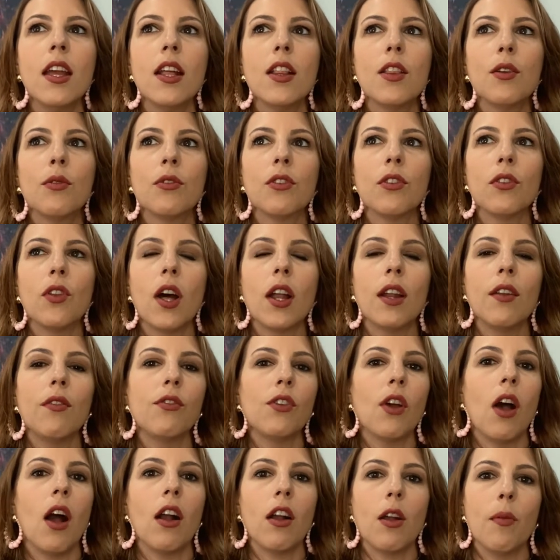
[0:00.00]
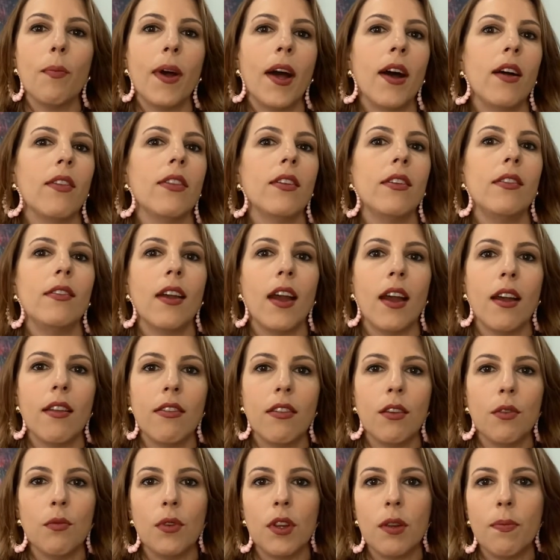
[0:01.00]
there was a lot of talk about the death
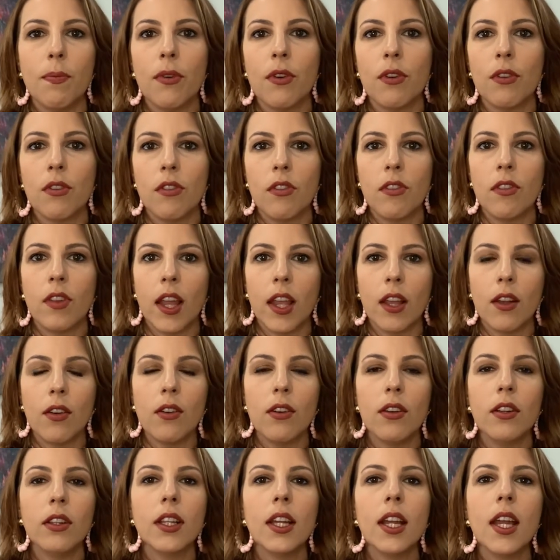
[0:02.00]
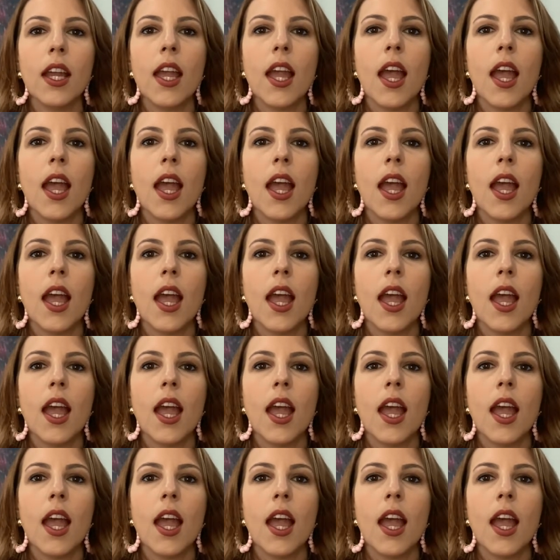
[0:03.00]
and rebirth cycle